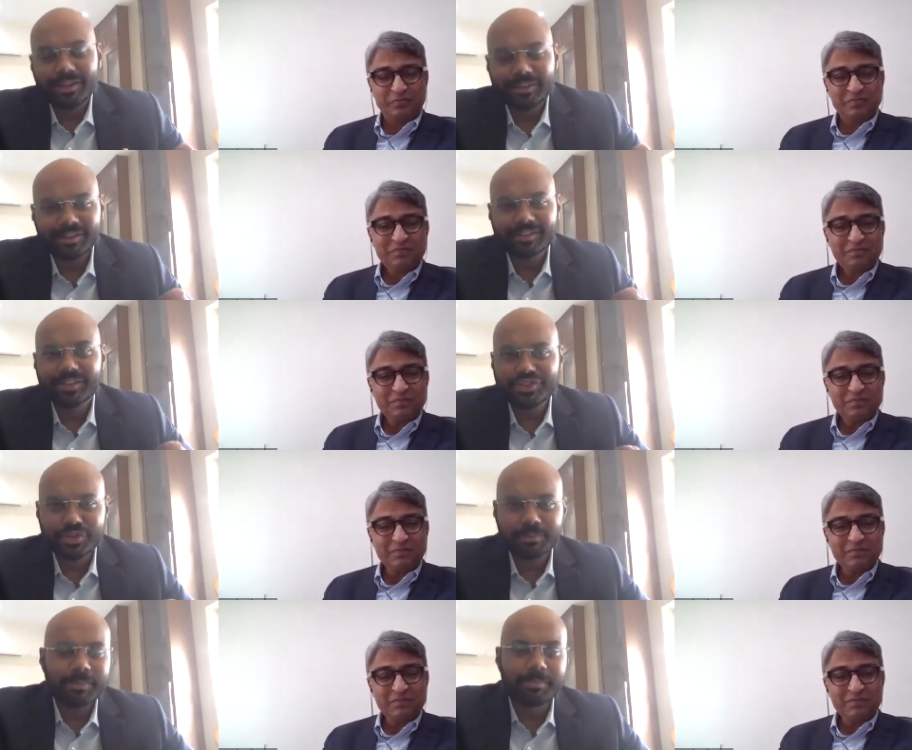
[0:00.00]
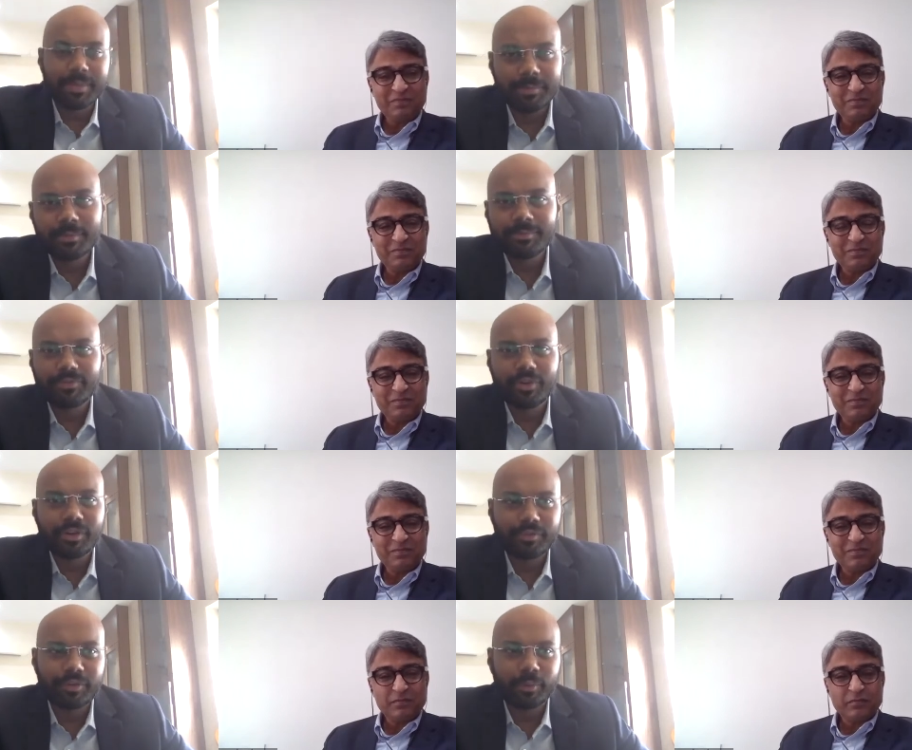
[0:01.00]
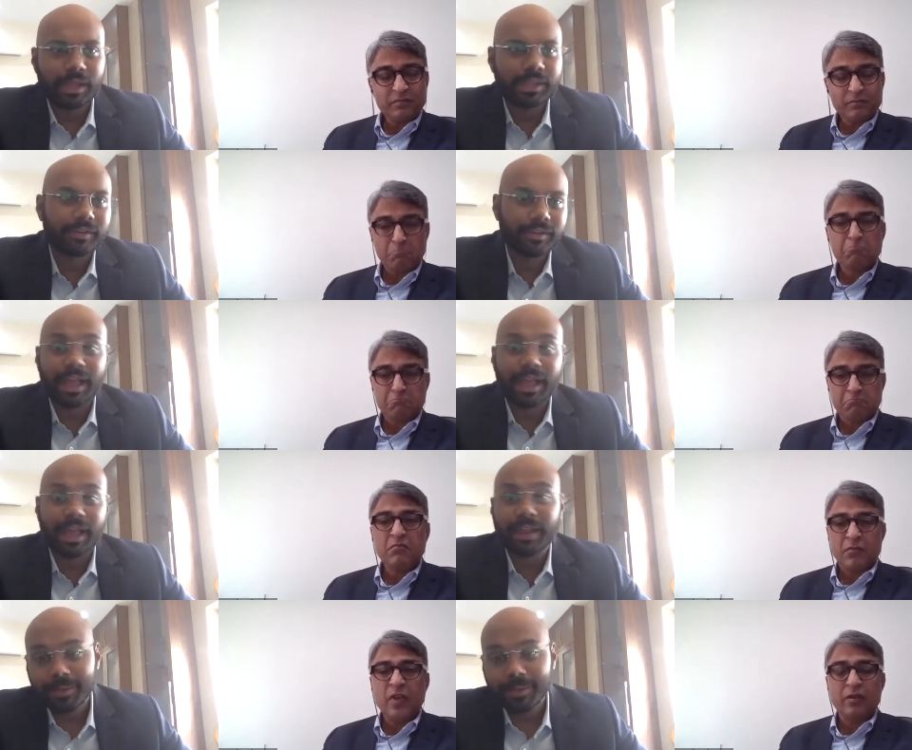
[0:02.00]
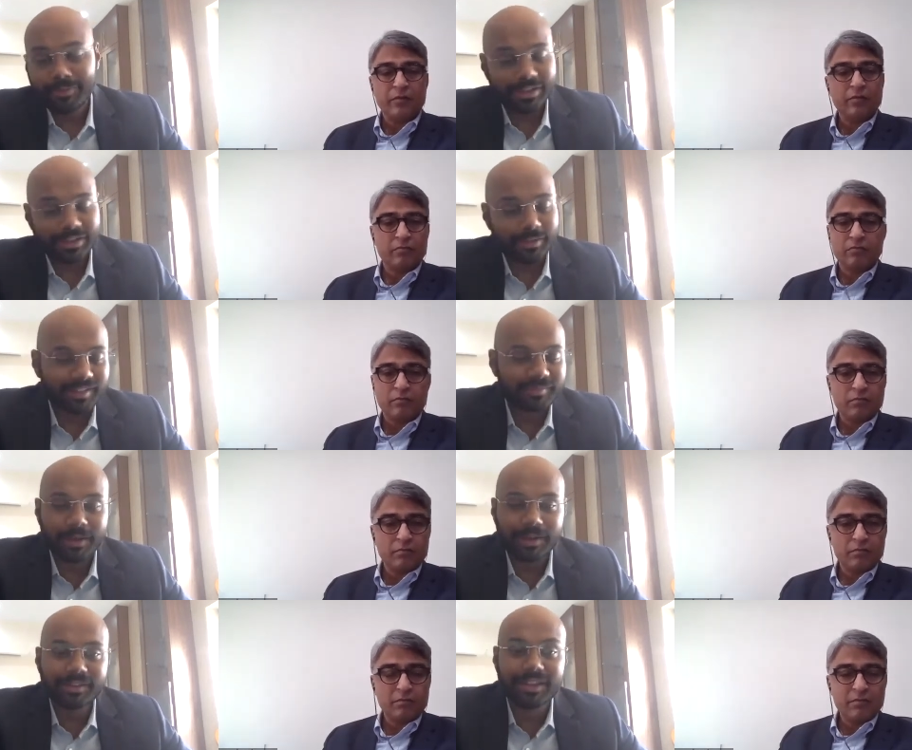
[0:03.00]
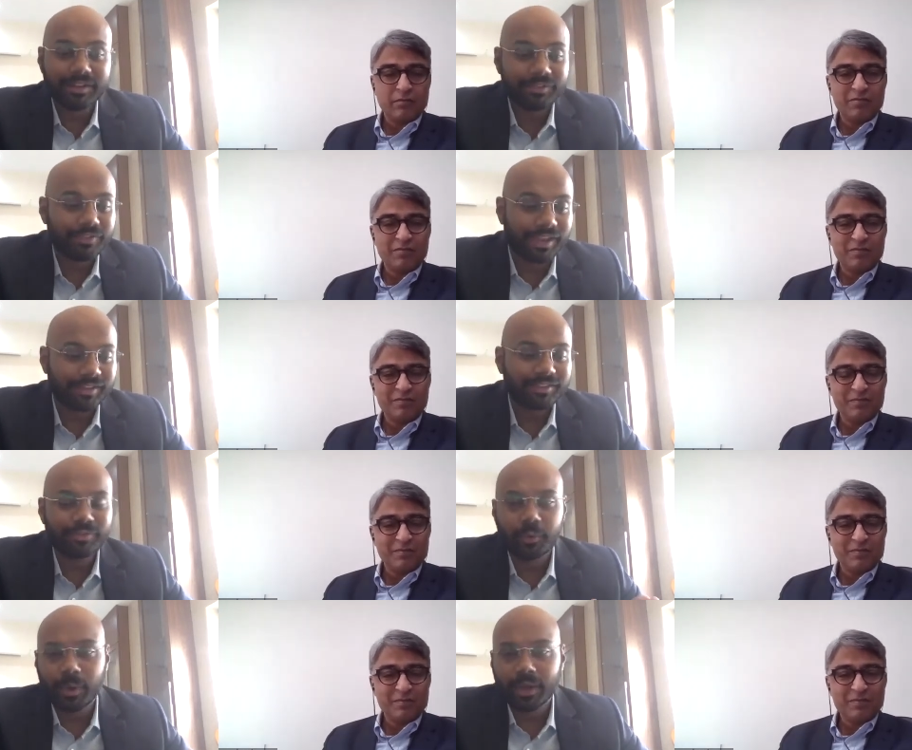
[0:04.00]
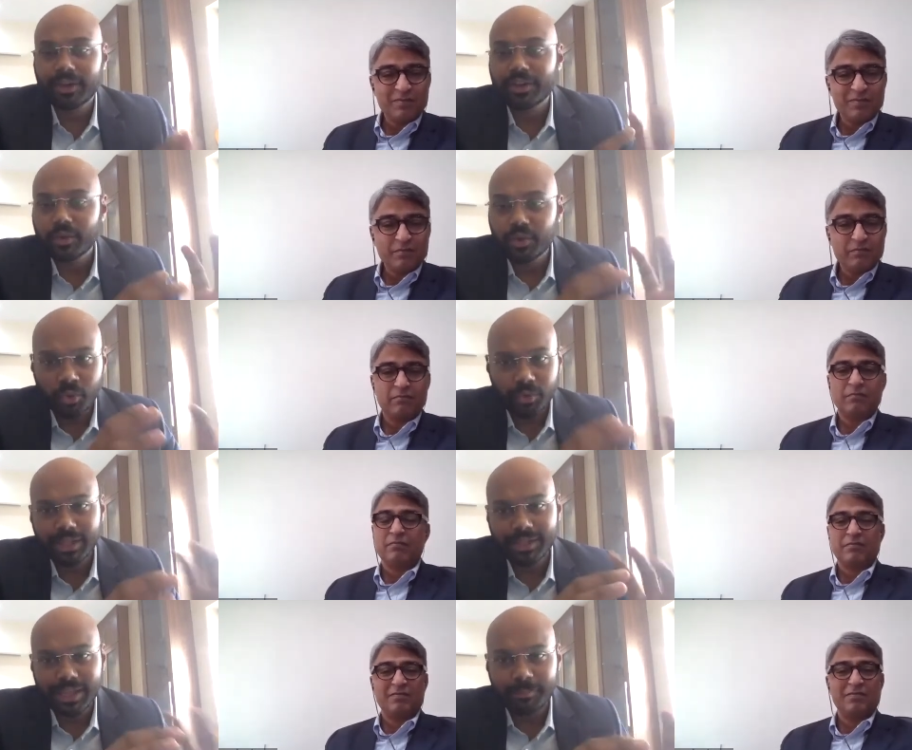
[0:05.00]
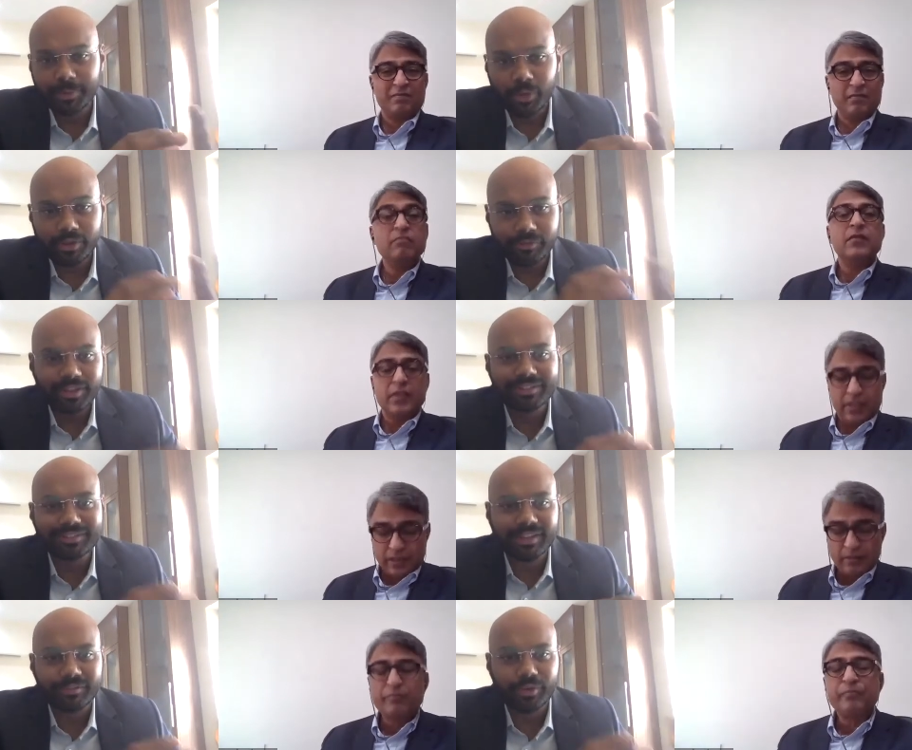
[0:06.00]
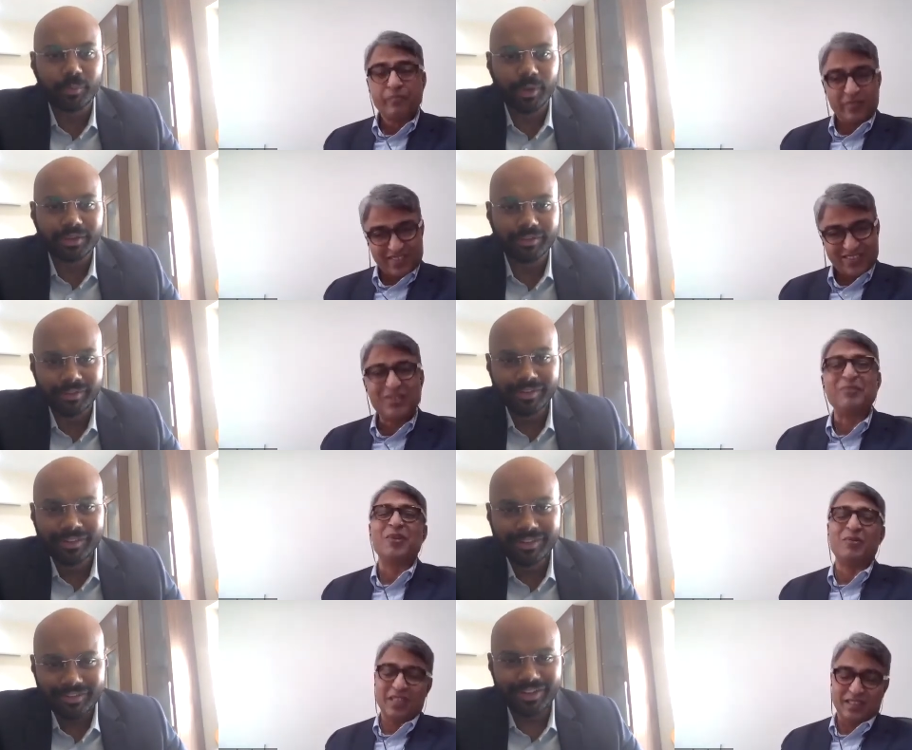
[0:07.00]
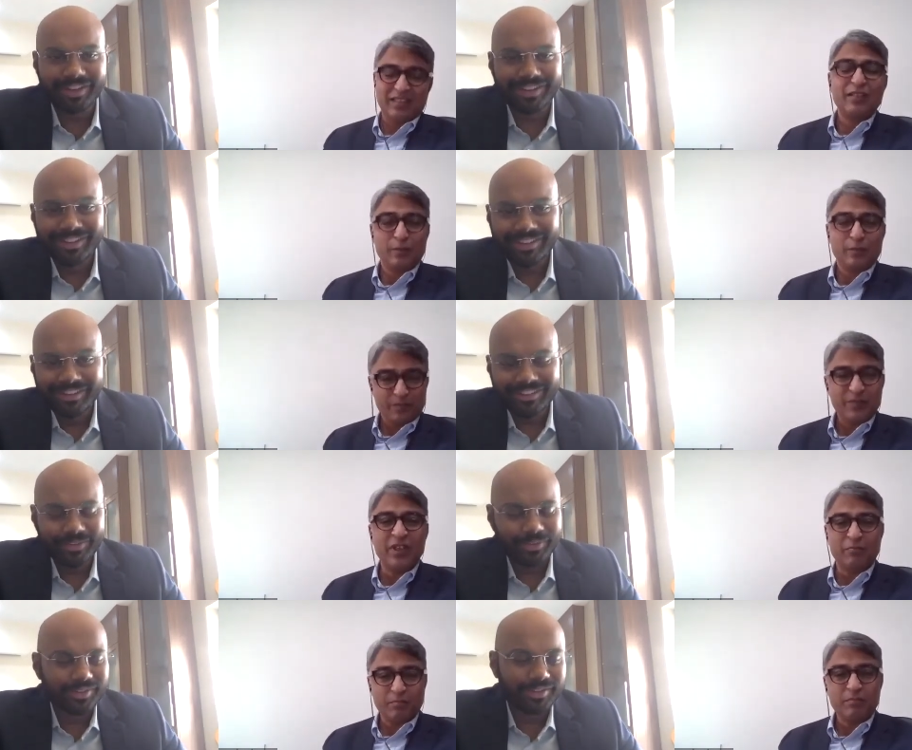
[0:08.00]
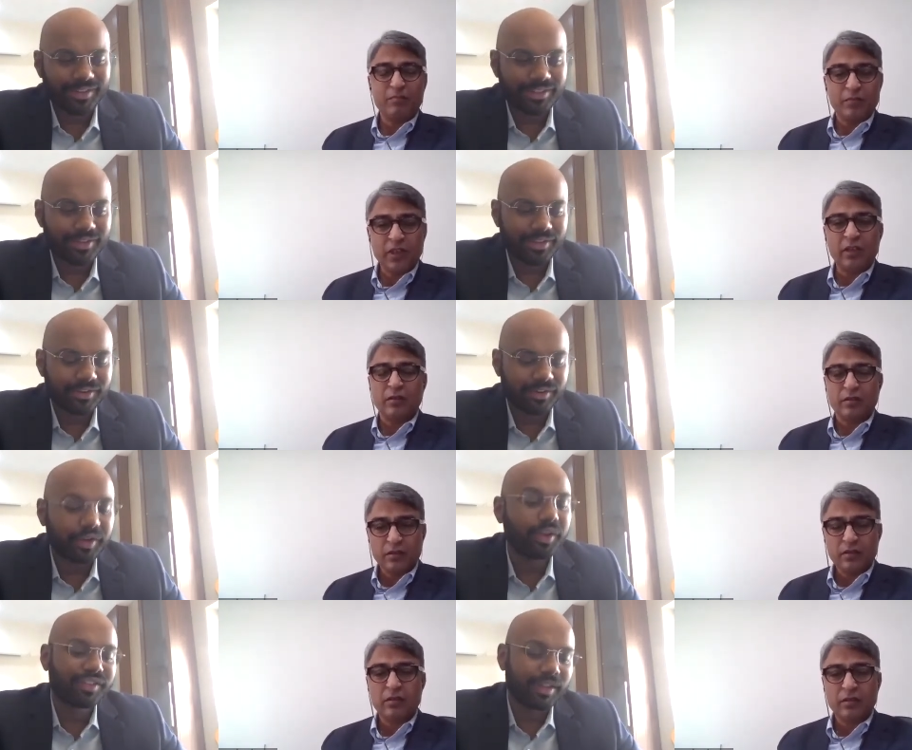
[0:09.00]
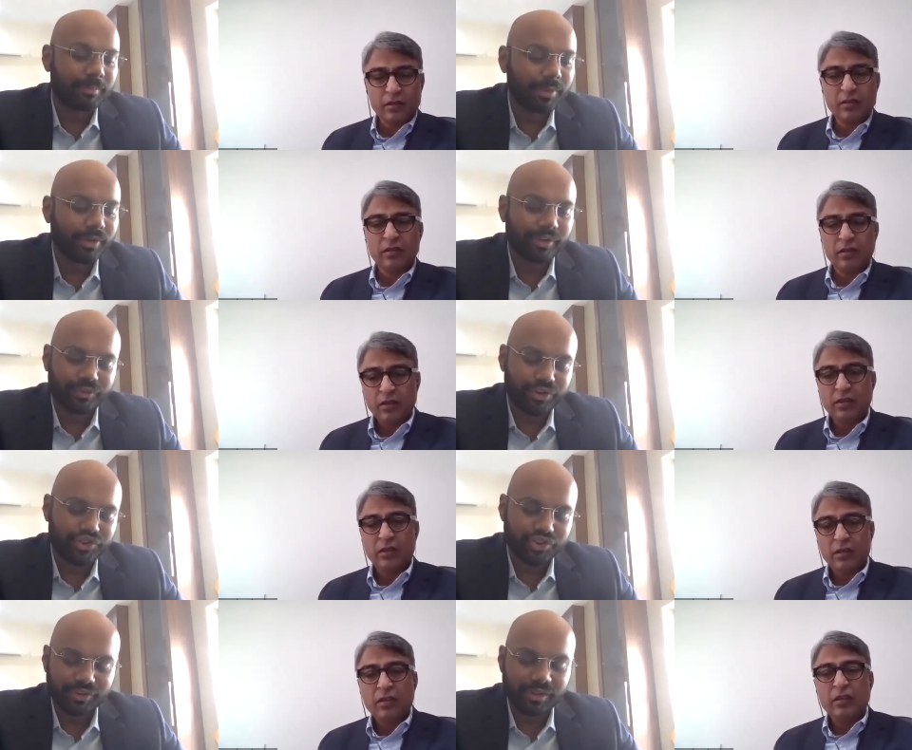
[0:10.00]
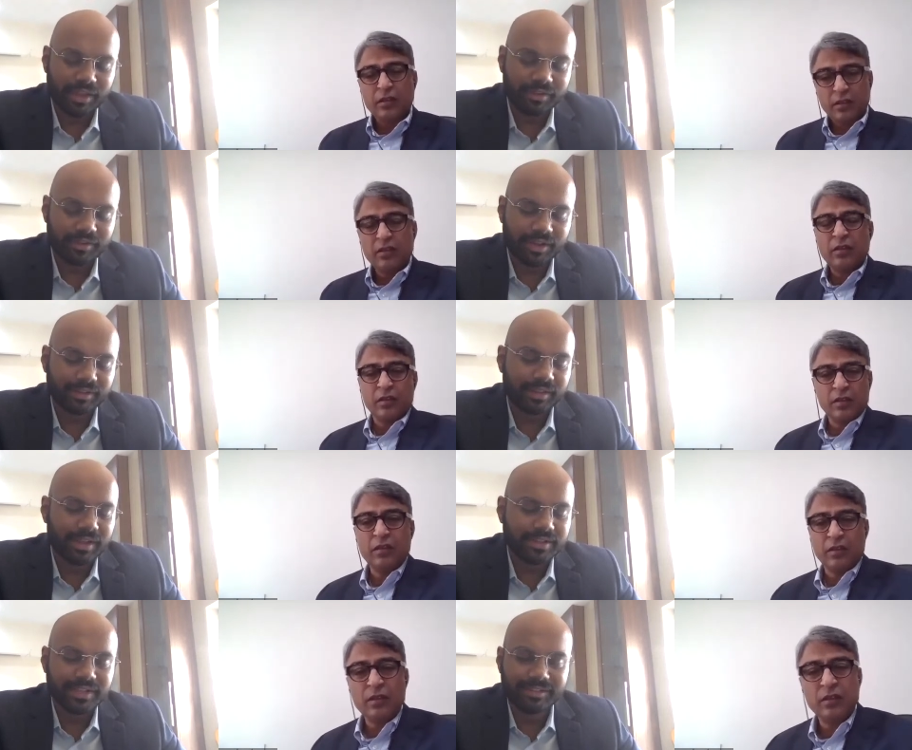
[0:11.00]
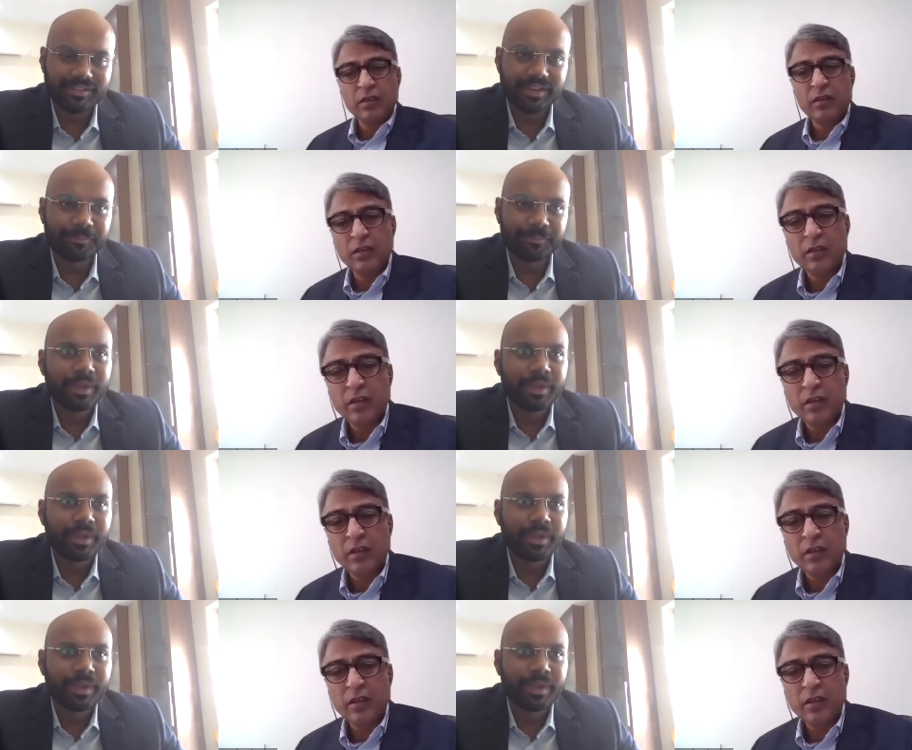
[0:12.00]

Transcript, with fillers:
Speaker 1: at least it should be minimum for for one year and by the way the best part is that if it is for one year you know that the employee will stay for one year right so, so that's going to reduce employee attrition at a, at a large extent